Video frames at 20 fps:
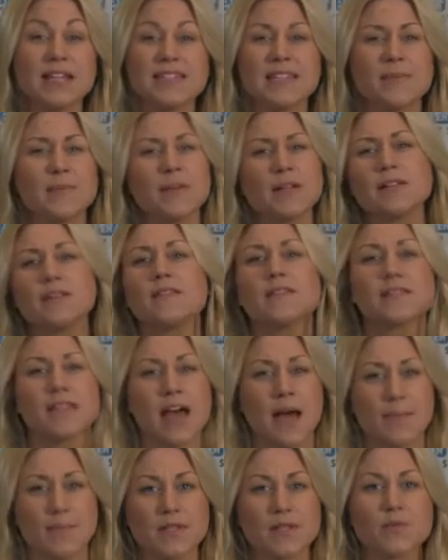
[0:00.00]
Typically, this
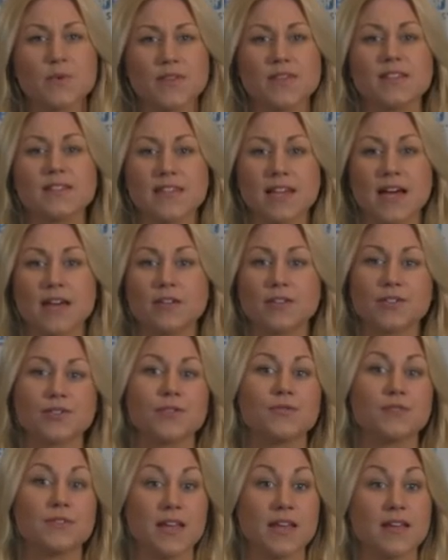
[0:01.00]
happens within 10 or
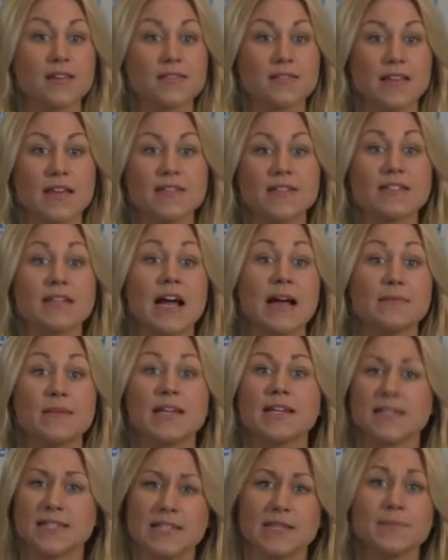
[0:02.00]
so days, and the
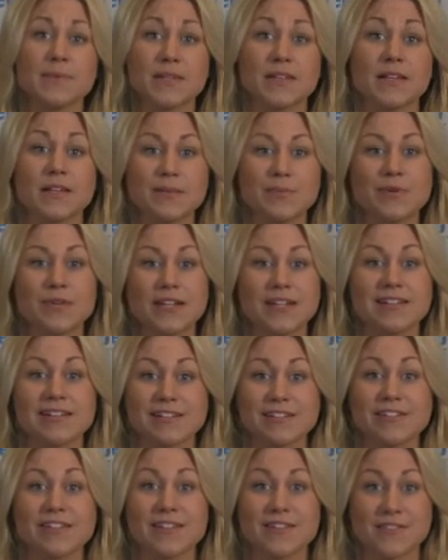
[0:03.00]
timeline is stipulated pretty
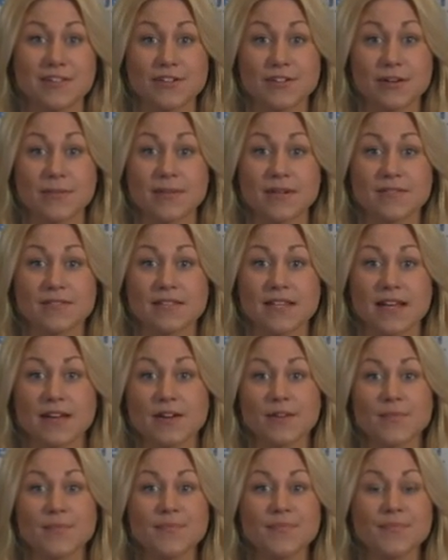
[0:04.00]
clearly in the agreement of
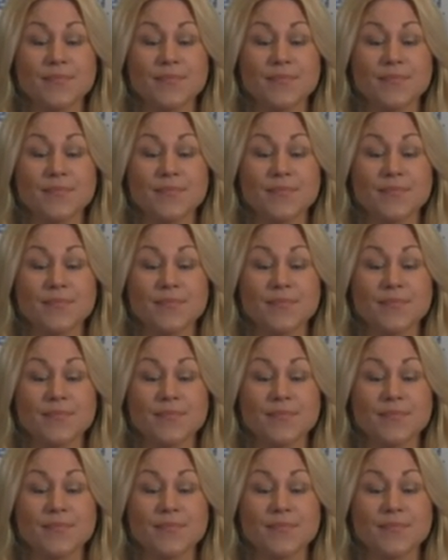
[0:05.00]
sale.